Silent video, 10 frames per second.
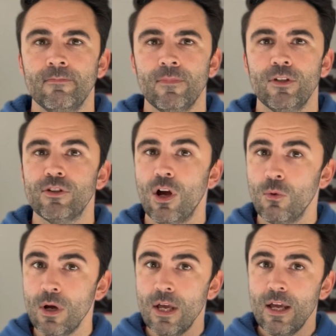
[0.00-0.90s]

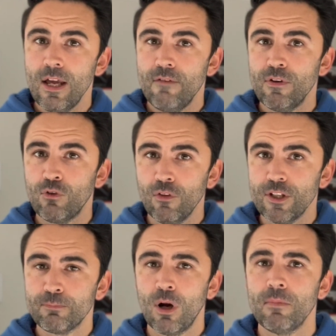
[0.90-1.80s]
So if you've got
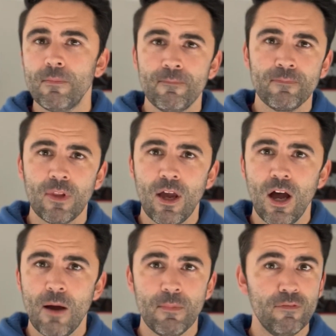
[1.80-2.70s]
this problem,
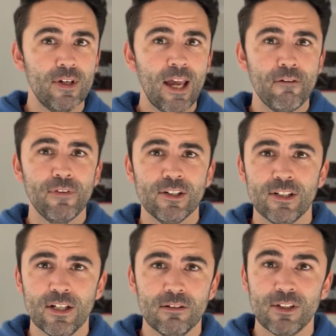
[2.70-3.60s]
if you can't fix it
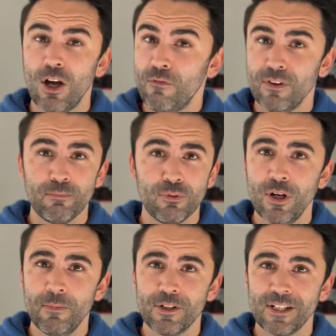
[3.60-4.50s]
yourself, you're
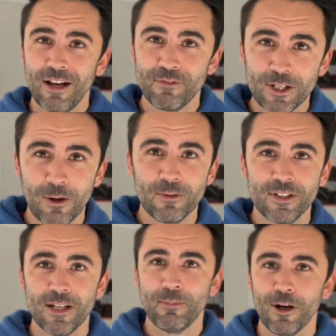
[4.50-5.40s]
pretty much going to have to go and
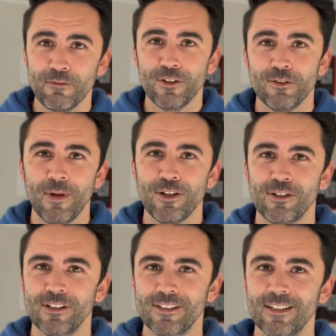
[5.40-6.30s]
see a bike fit
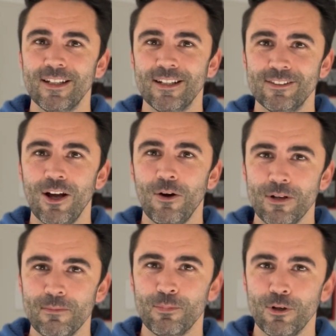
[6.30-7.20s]
specialist to get it dialed
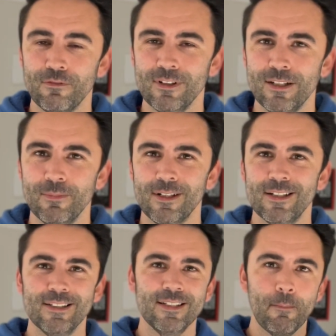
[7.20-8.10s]
in perfectly,
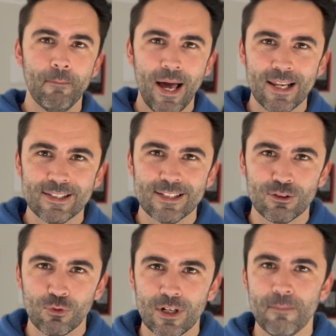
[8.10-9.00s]
because your balance is
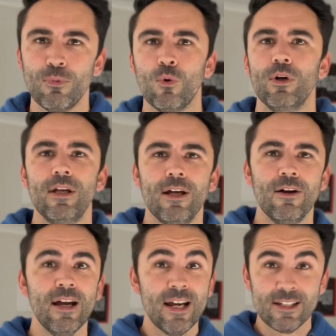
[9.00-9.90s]
really important
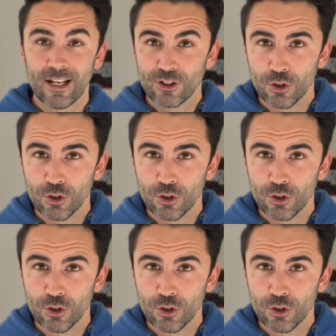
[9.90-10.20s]
here. It's actually